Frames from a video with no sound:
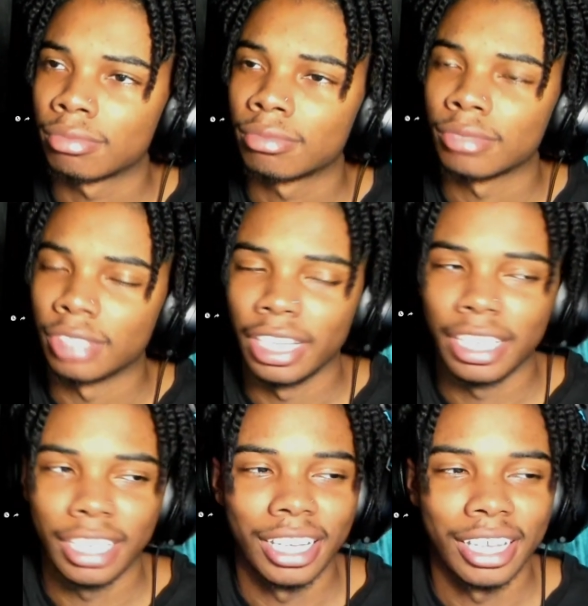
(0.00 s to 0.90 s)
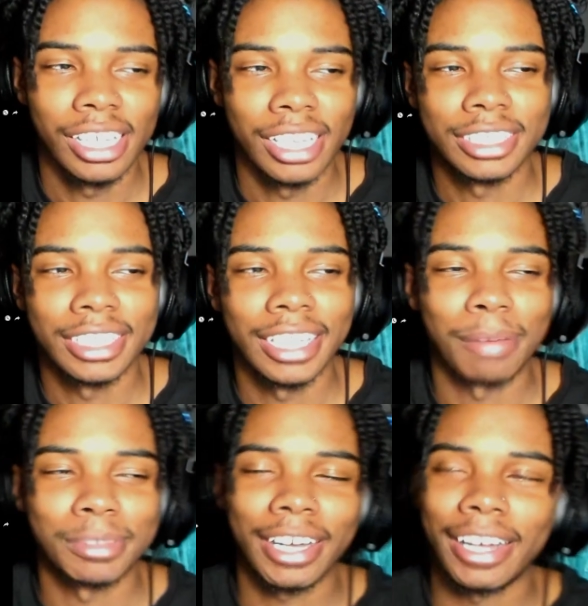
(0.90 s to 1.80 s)
Yeah. See, I'm
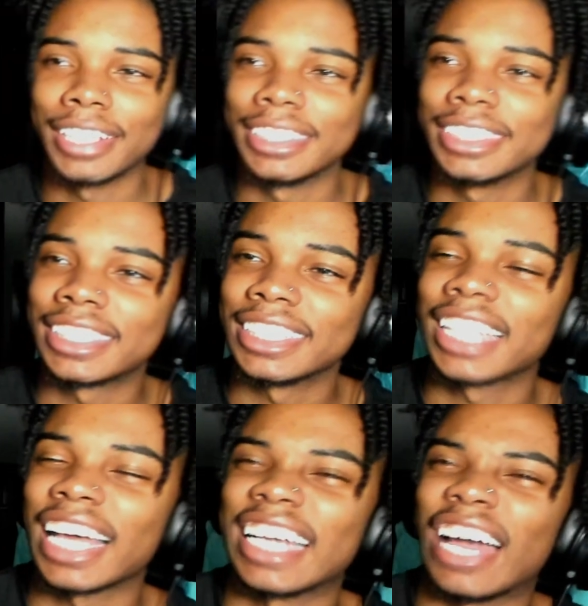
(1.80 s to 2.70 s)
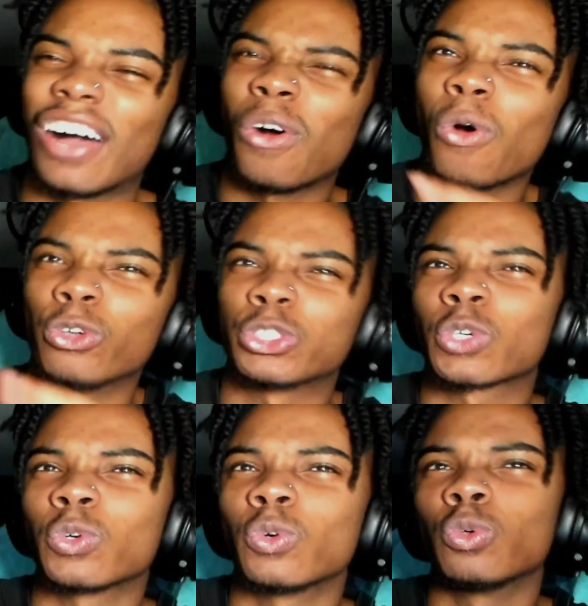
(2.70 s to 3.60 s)
talking just like that old
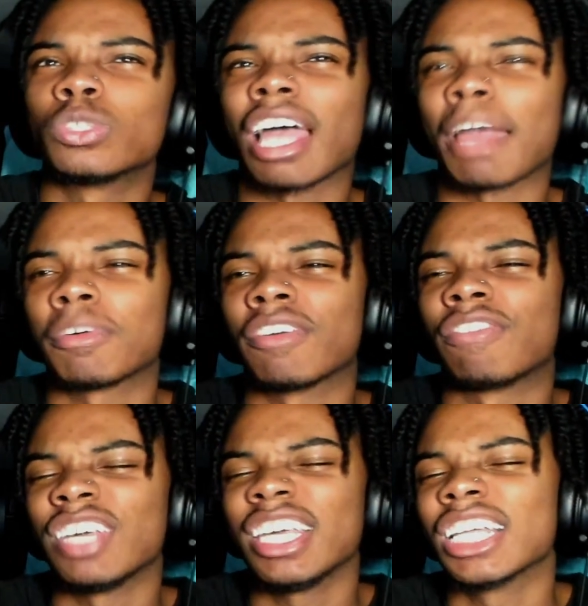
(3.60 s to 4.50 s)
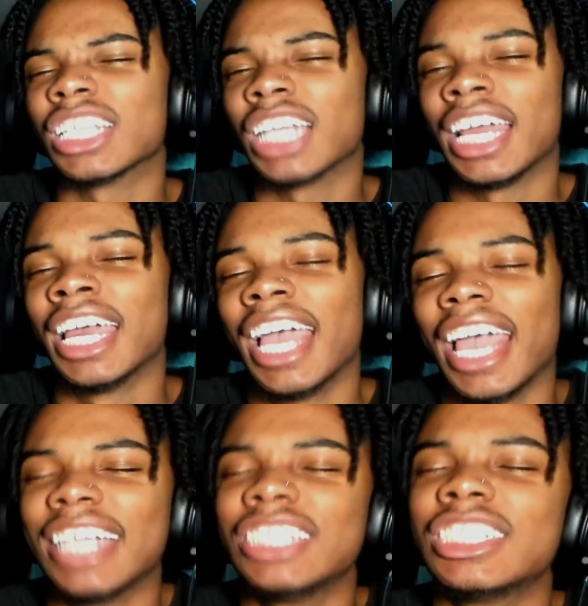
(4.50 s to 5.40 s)
school type of feel, like,
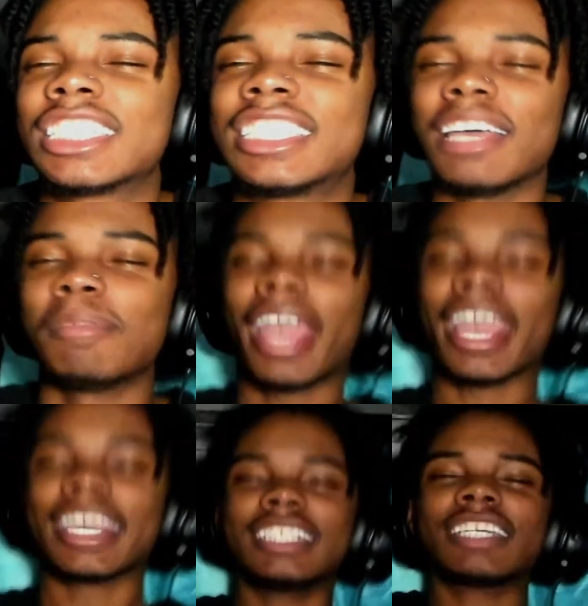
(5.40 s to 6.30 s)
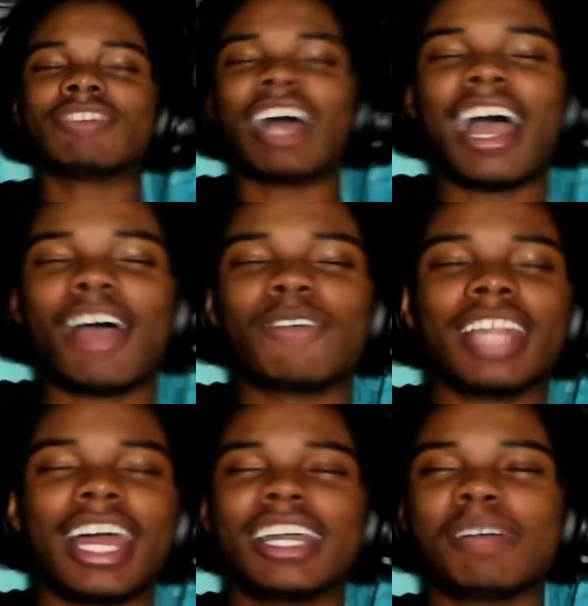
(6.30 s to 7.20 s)
and you just sit back and you just vibe with it
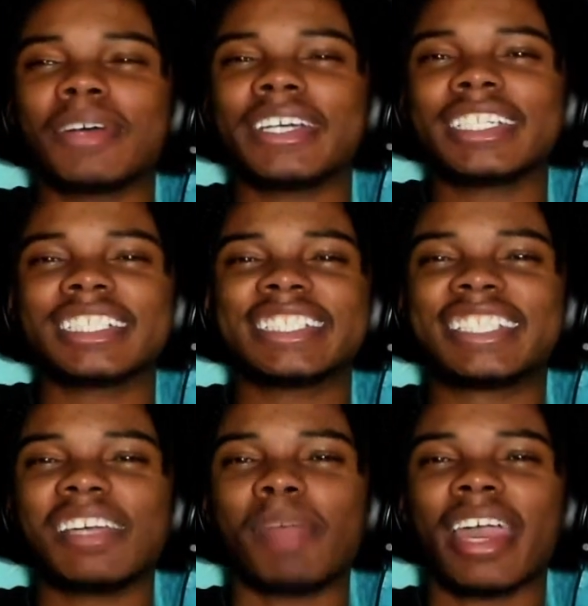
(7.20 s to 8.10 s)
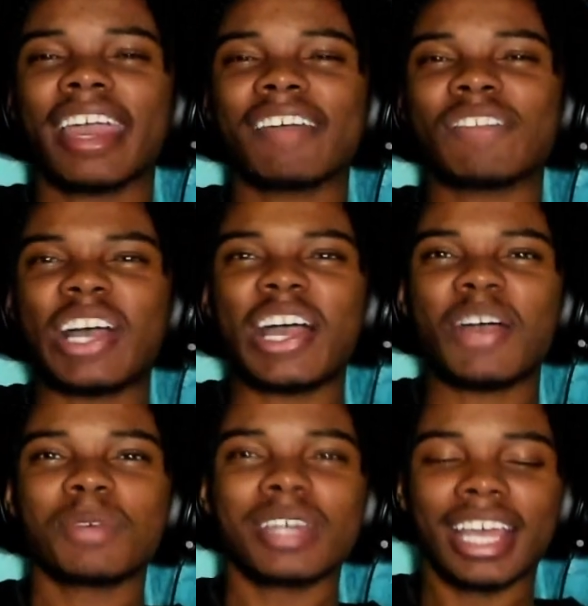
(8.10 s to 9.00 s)
like that, boy. You can just sit back and vibe
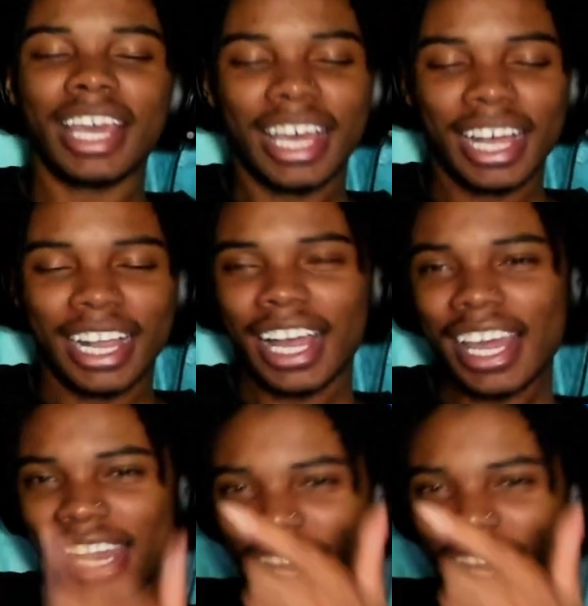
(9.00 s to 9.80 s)
with it. I like